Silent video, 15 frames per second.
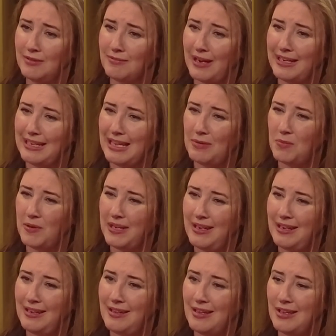right? And
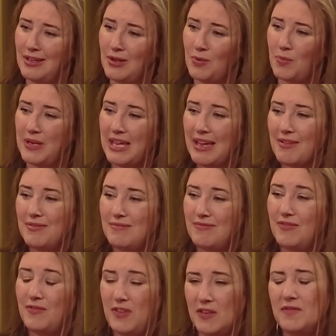we had
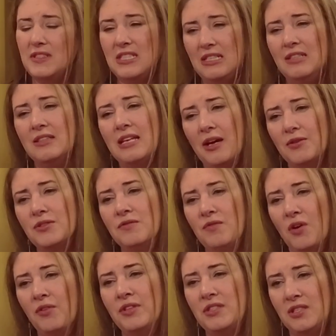15,000
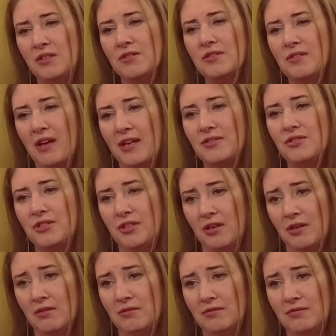volunteers last
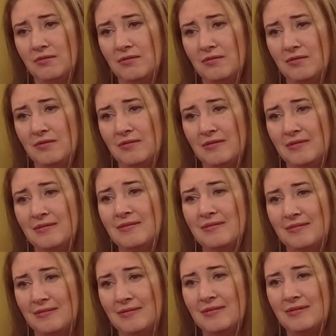year,
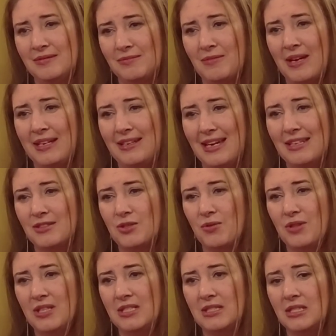right? And
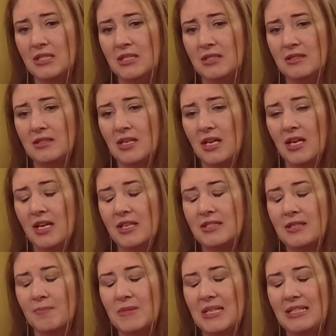so this is
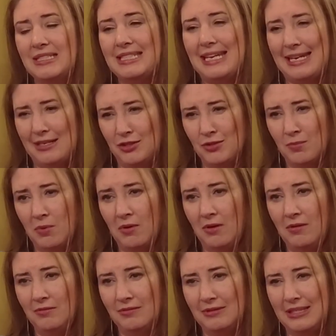something
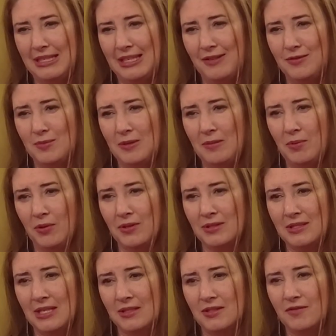tangible that gives people a
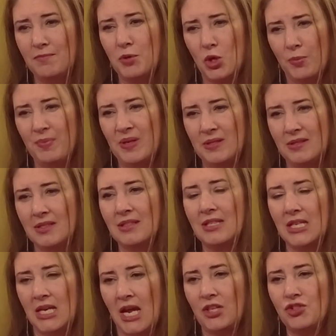sense of purpose and
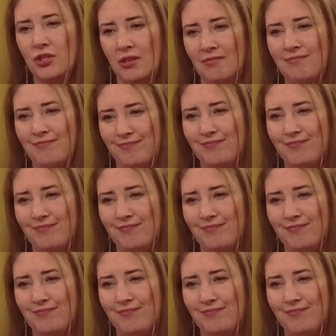connection.